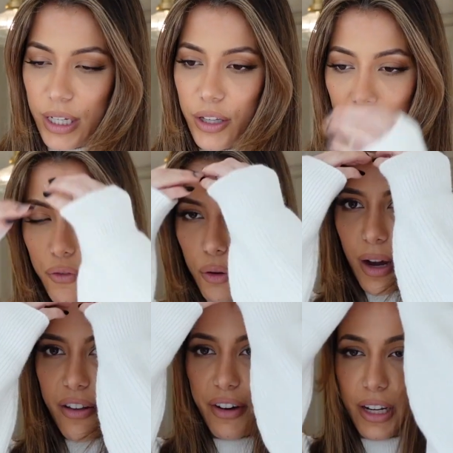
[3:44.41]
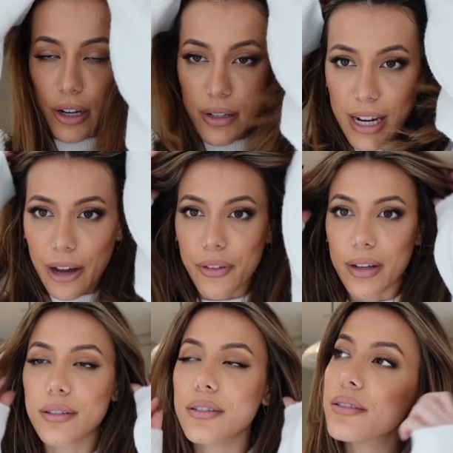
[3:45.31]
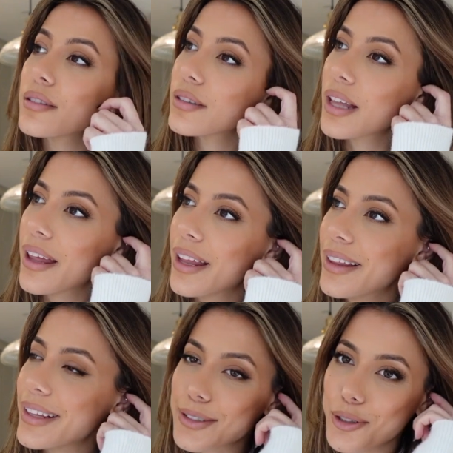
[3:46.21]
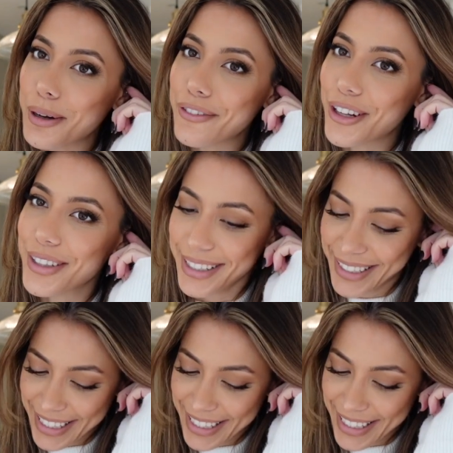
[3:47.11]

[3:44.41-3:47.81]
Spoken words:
If the Wi-Fi goes down, then that's not my fault.